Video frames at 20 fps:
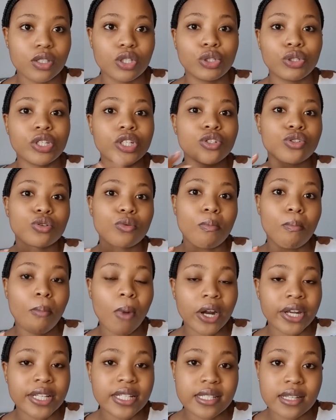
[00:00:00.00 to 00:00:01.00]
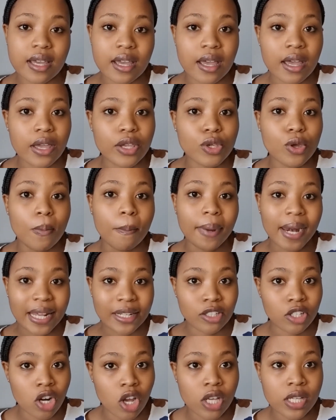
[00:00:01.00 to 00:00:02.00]
You need to monitor your
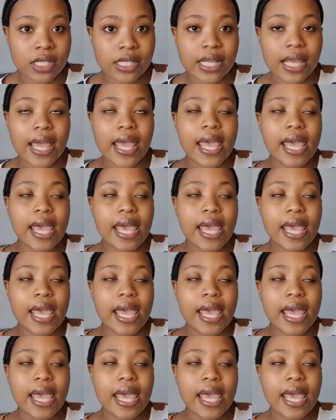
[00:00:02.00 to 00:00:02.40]
blood loss